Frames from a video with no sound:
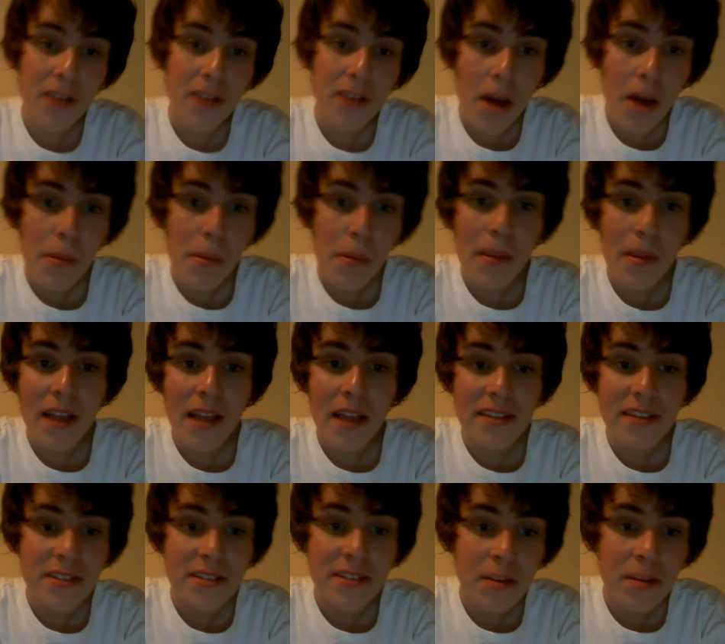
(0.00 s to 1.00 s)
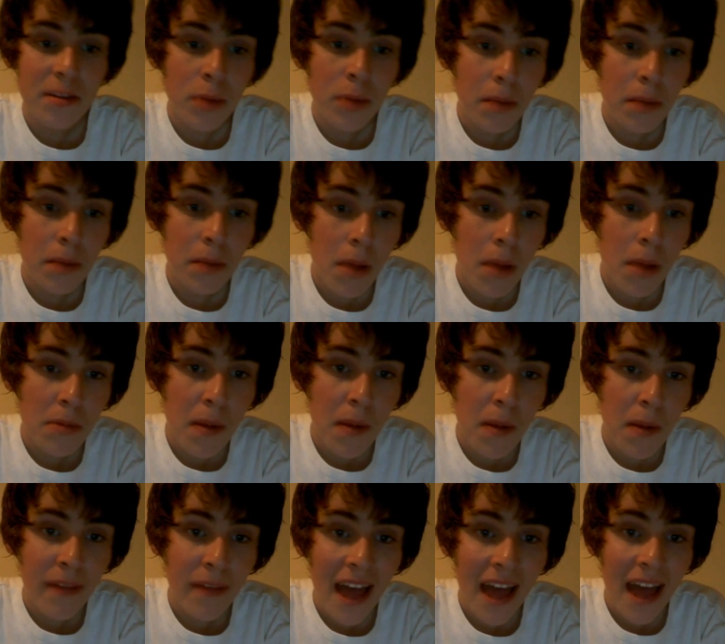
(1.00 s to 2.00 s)
of my license, and I'm pretty pumped about
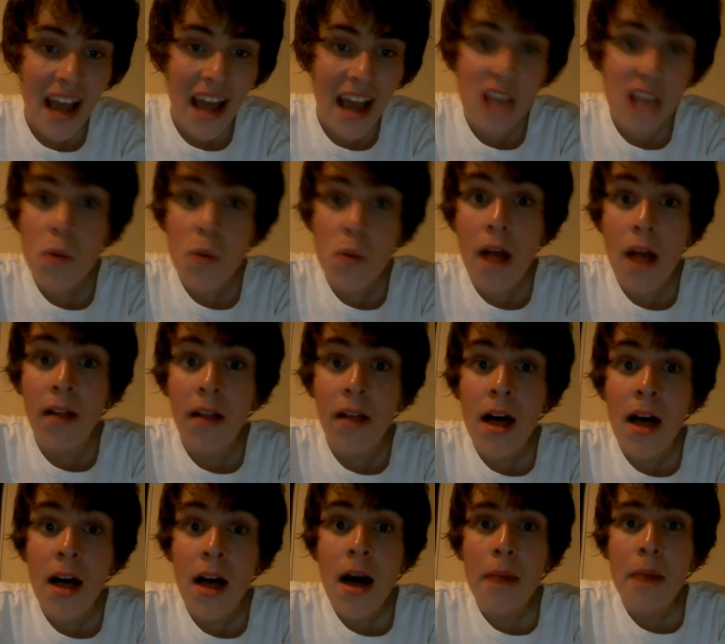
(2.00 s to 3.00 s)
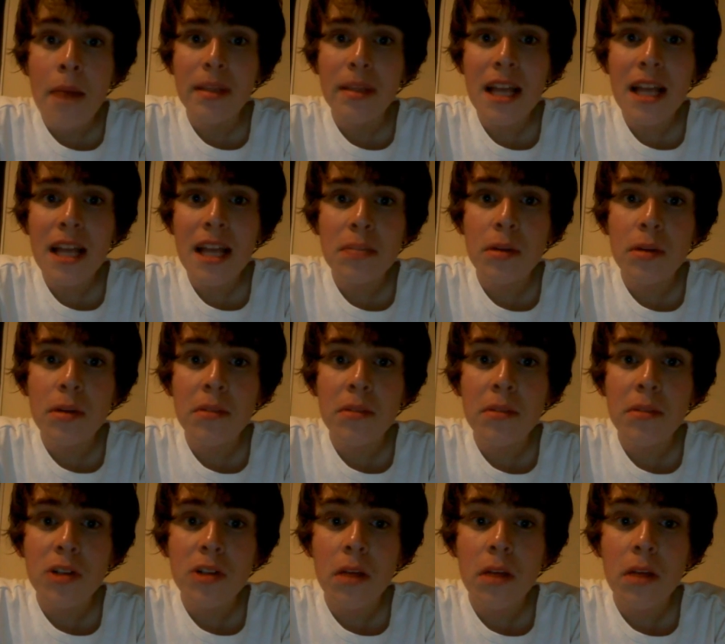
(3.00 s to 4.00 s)
that as well. But that's pretty much all I
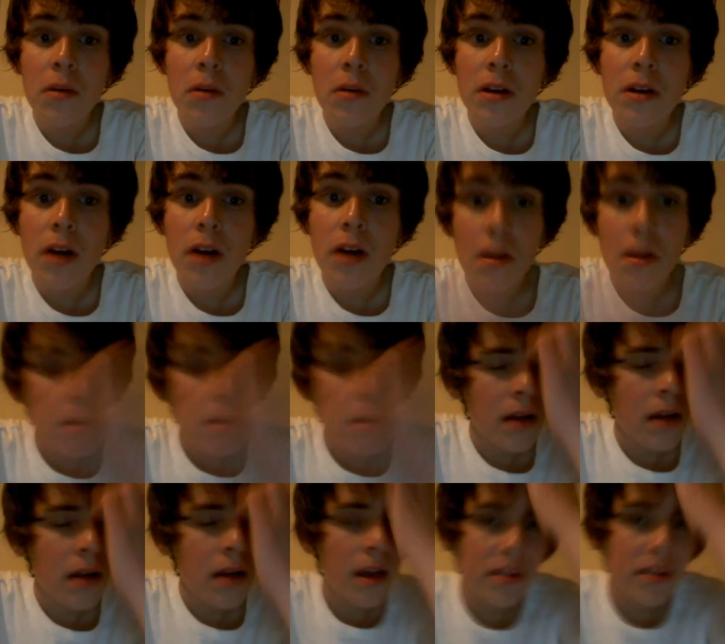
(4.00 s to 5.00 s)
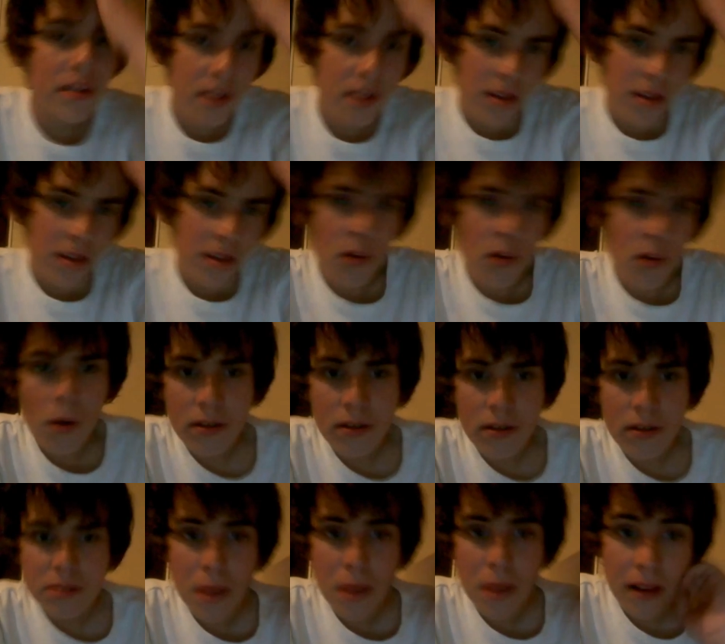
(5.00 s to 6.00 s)
wanted to talk about, guys. Uh, the oil
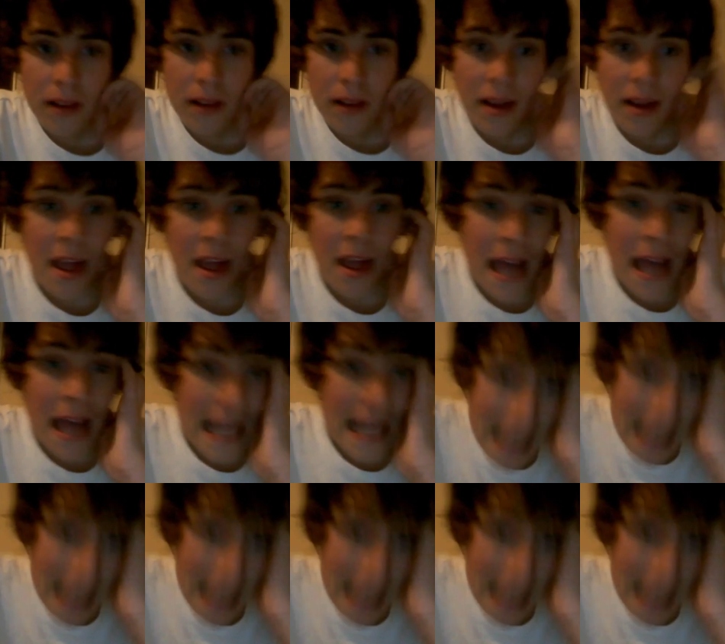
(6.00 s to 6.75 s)
spill and getting my